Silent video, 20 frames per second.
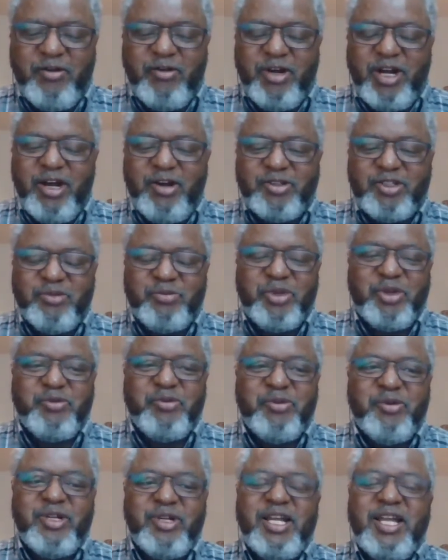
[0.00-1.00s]
Hausa
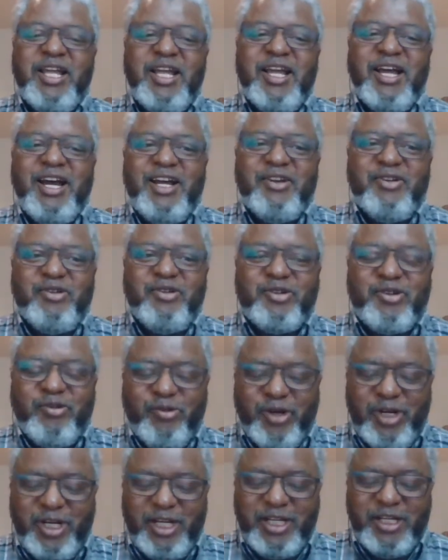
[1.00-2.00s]
people are not
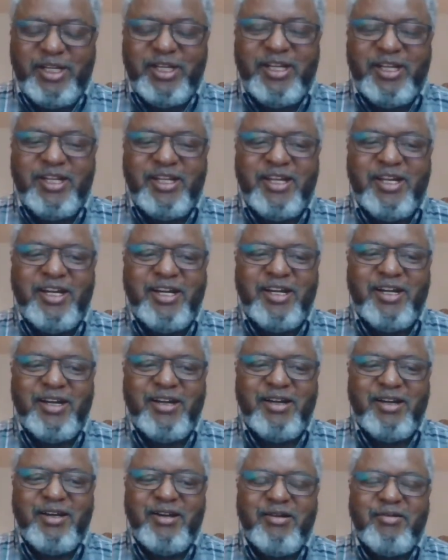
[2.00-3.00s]
only
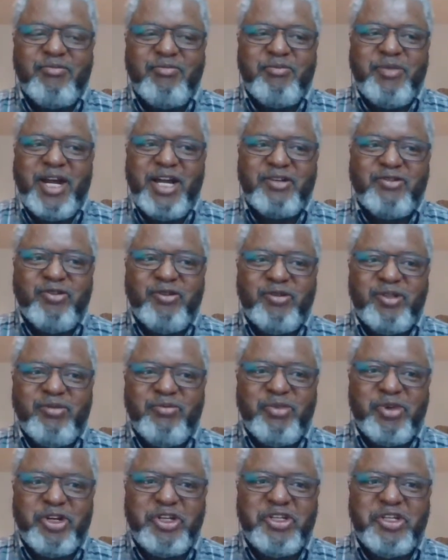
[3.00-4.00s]
part of the
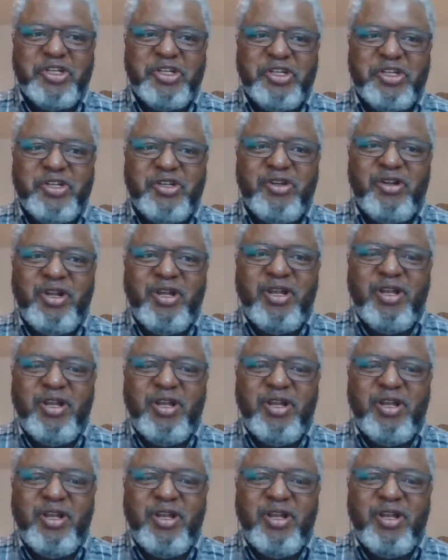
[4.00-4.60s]
British,